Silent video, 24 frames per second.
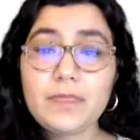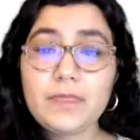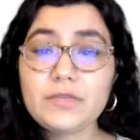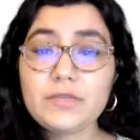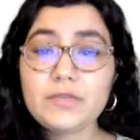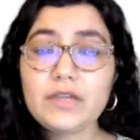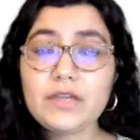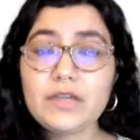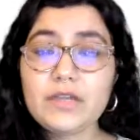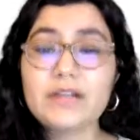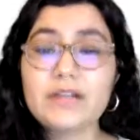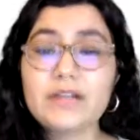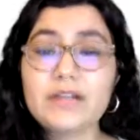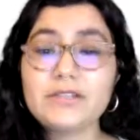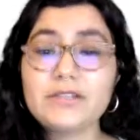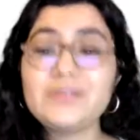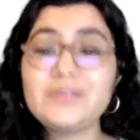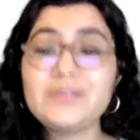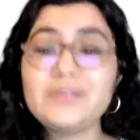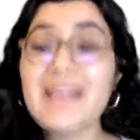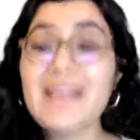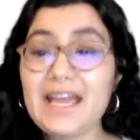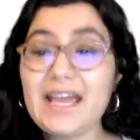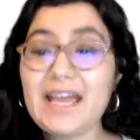Yeah, so
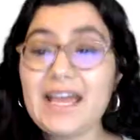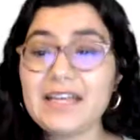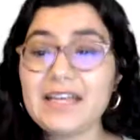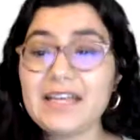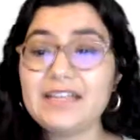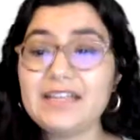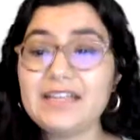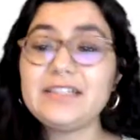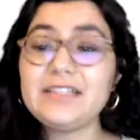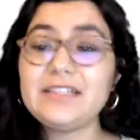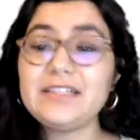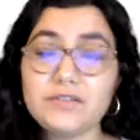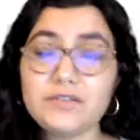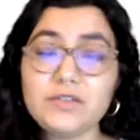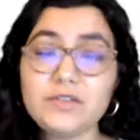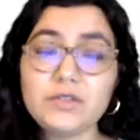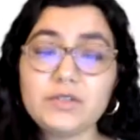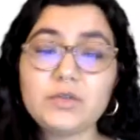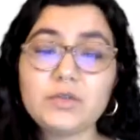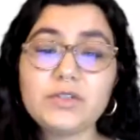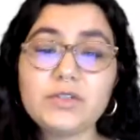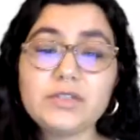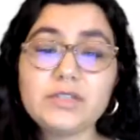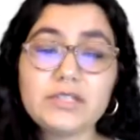it's A,
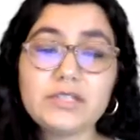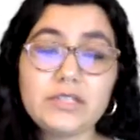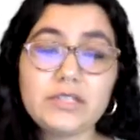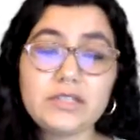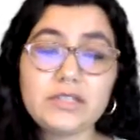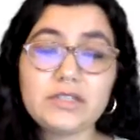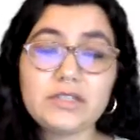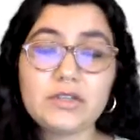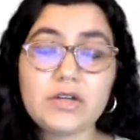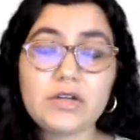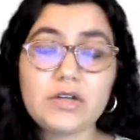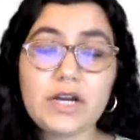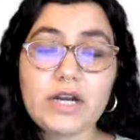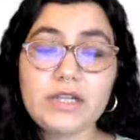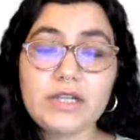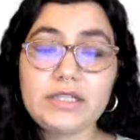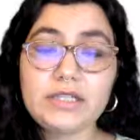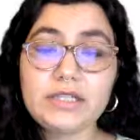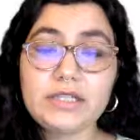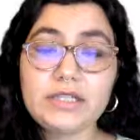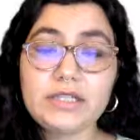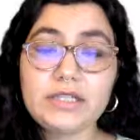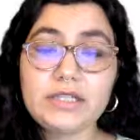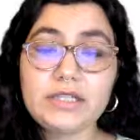individuals is the correct
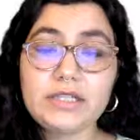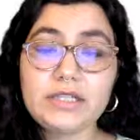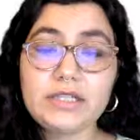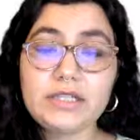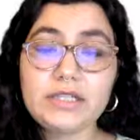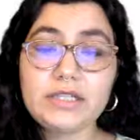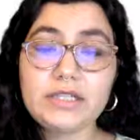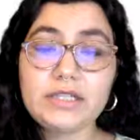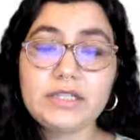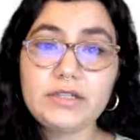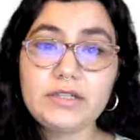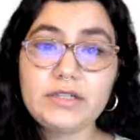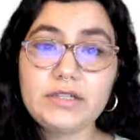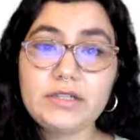answer.